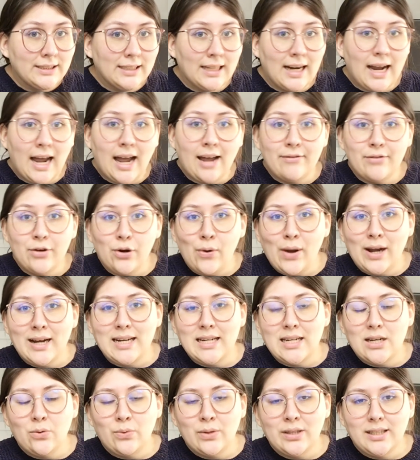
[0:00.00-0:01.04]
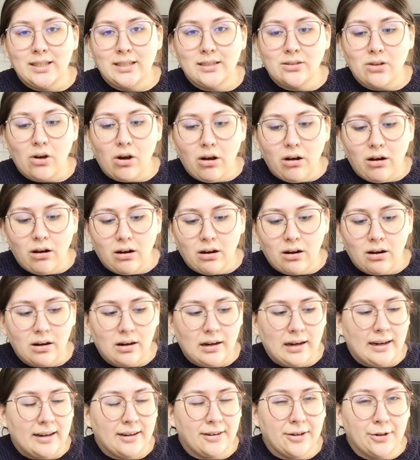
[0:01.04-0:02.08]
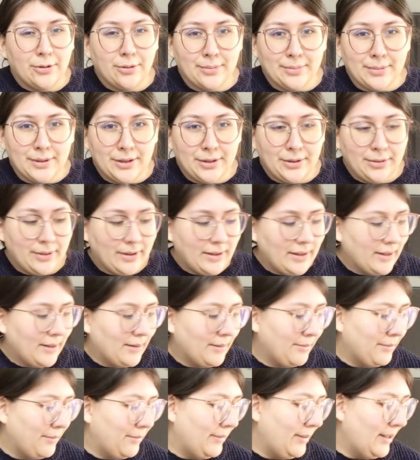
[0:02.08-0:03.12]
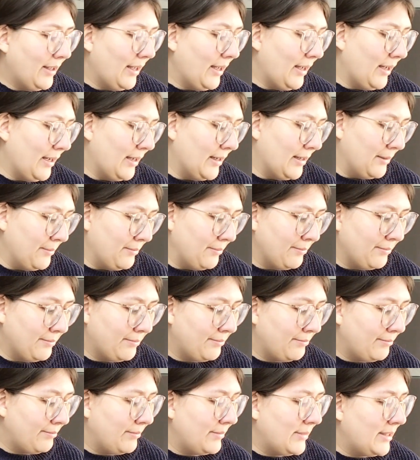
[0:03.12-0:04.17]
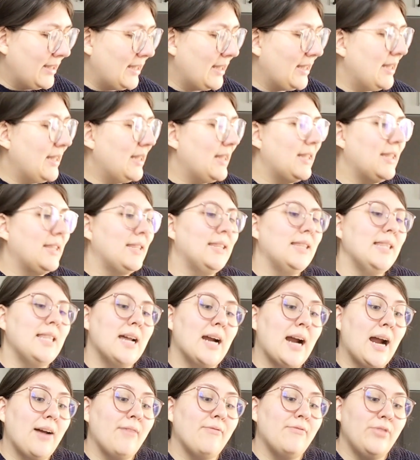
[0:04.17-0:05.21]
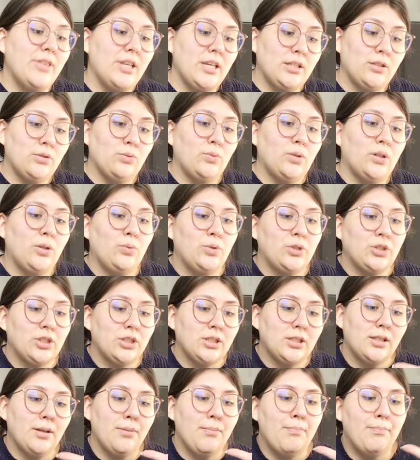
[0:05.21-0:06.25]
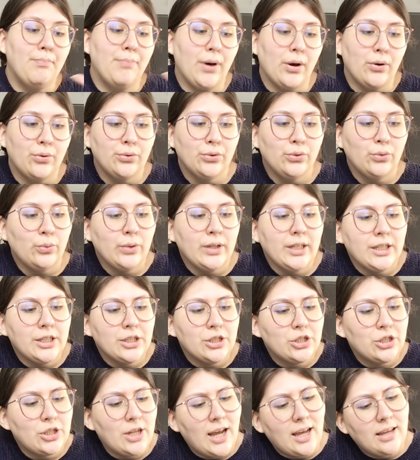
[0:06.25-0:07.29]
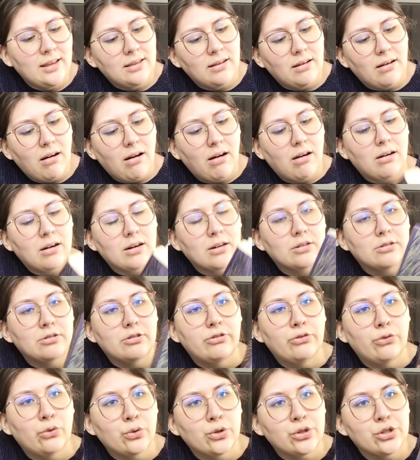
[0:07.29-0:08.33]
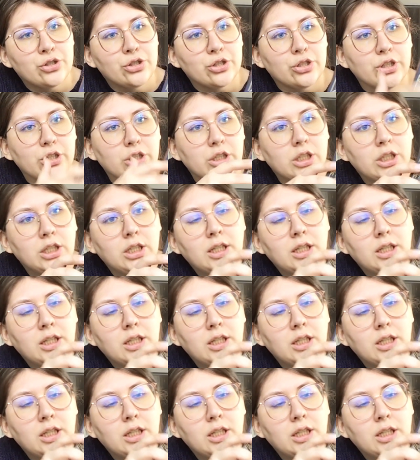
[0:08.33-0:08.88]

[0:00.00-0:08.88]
I have no idea what these are. I don't know what I'm gonna do with them. I have this one, which is The Bone Witch and The Heart Forger.